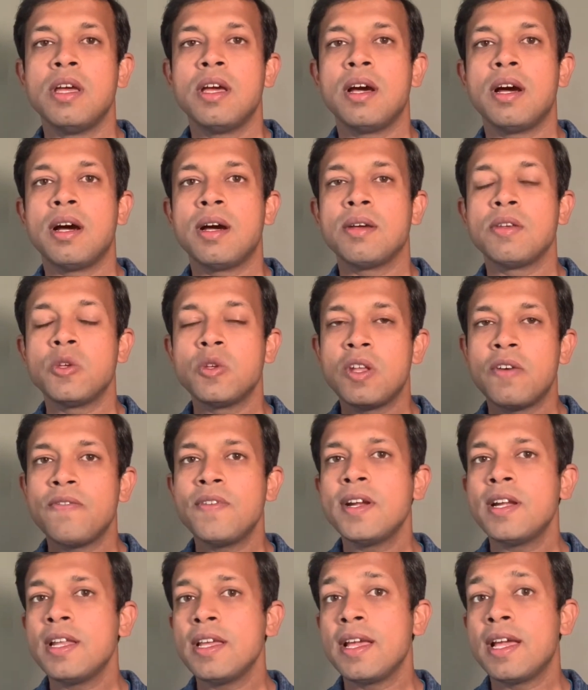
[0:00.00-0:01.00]
You
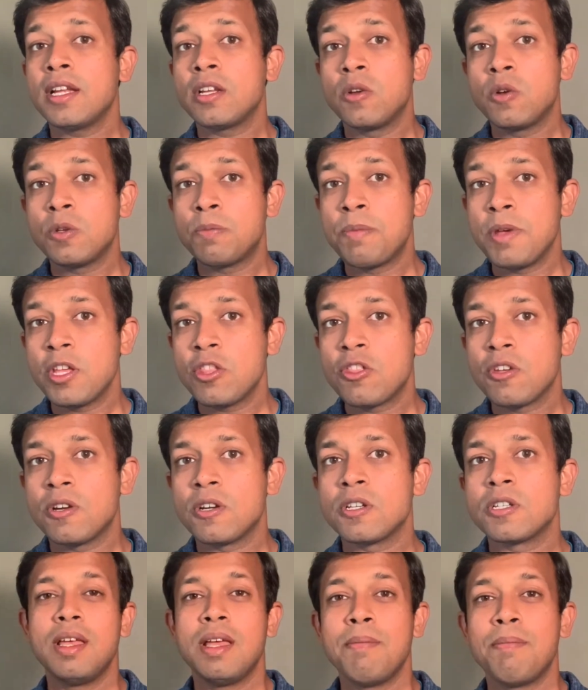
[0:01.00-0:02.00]
definitely get good
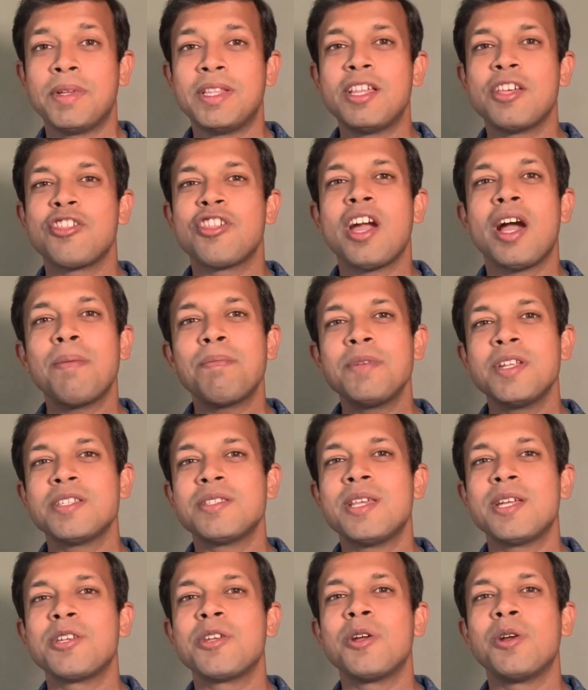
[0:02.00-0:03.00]
pictures, but the sharpness
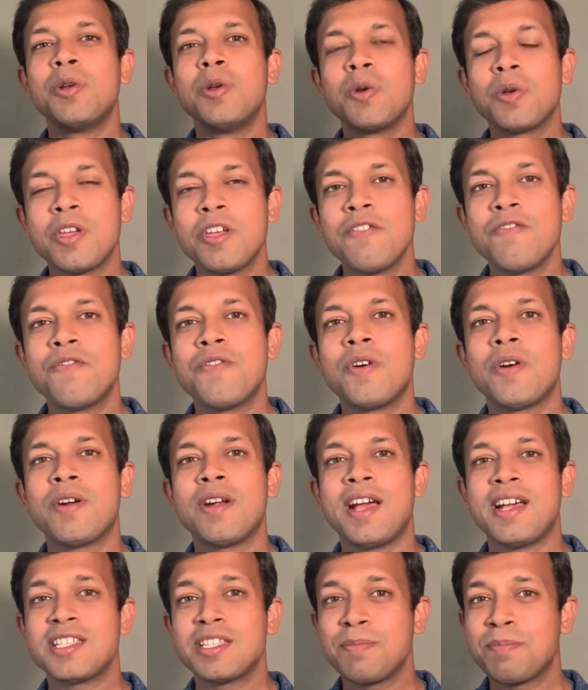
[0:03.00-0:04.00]
that you're looking for
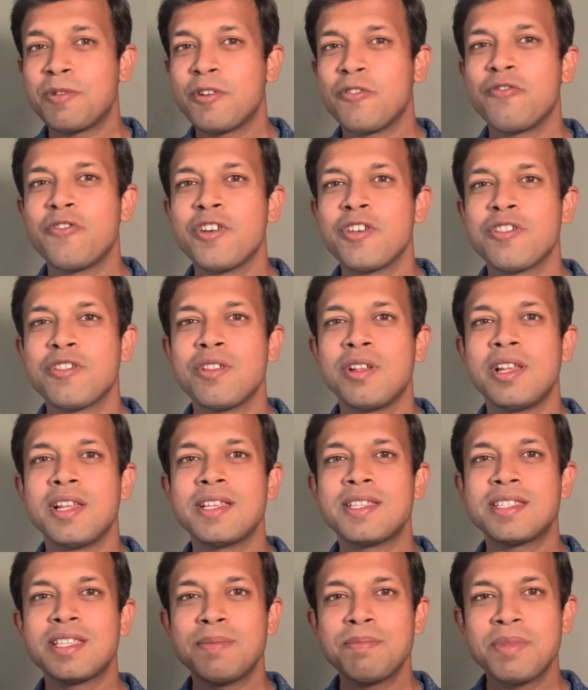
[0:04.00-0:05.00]
as a professional
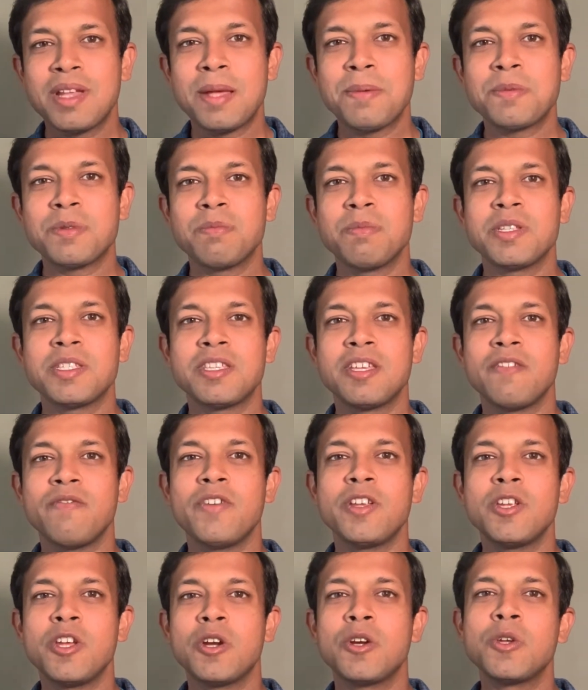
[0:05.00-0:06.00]
is sometimes missing
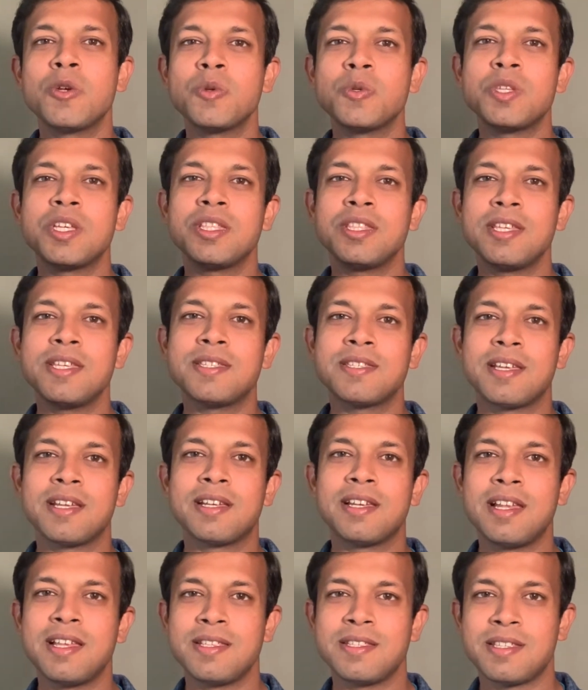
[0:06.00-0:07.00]
when you're using these
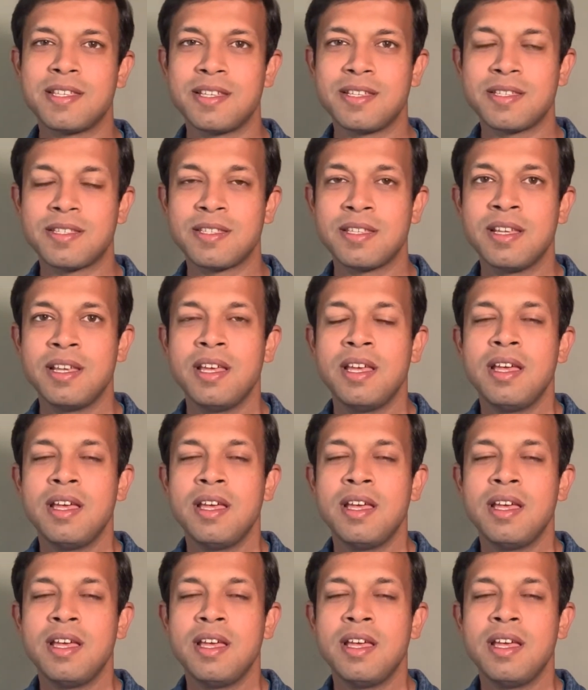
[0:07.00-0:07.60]
kit lenses.